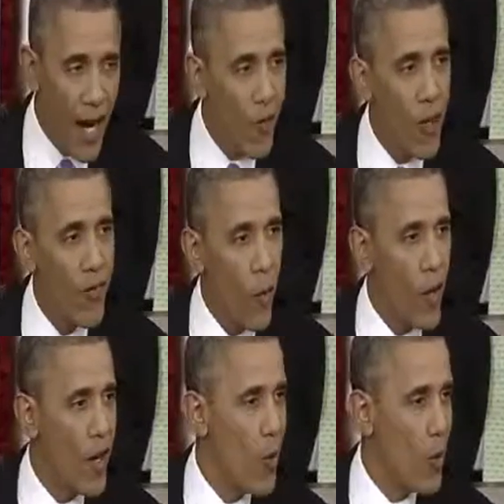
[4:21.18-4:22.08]
every
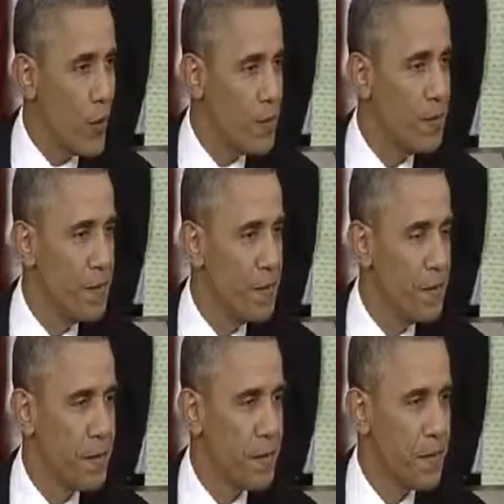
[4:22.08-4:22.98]
4-year-old.
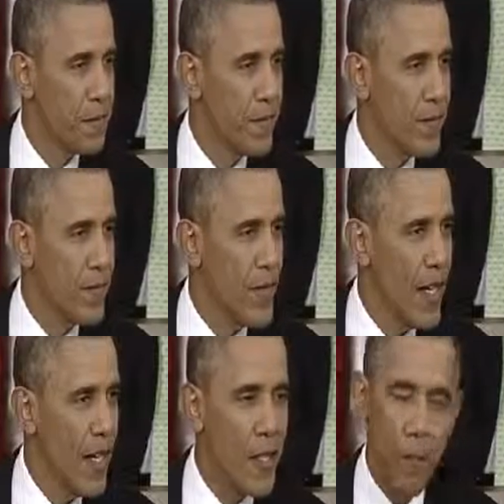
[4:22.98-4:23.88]

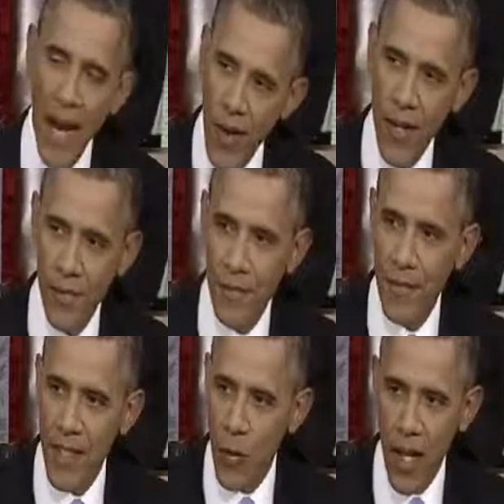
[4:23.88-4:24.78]
And as a parent,
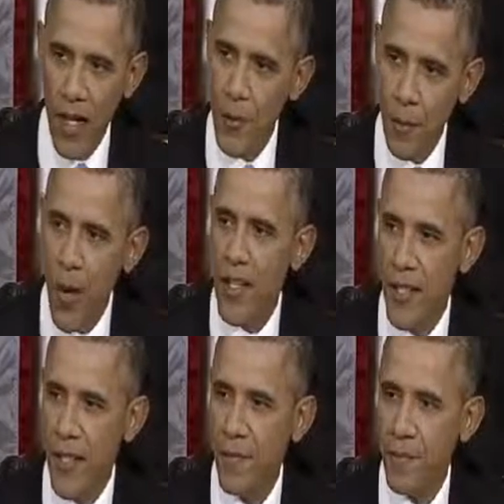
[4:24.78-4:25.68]
as well as a
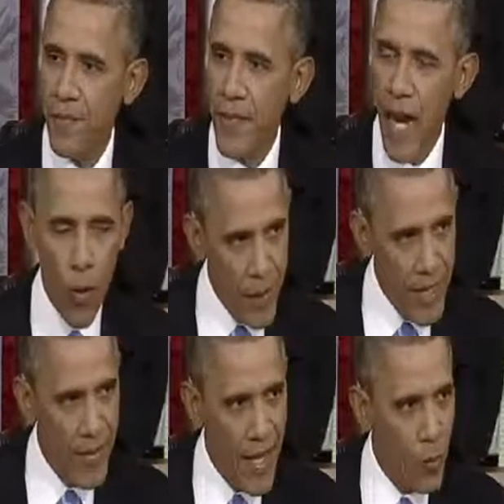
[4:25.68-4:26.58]
president, I
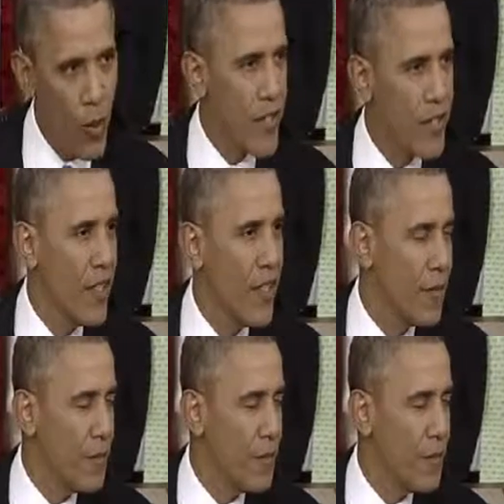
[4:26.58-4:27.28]
repeat that request tonight.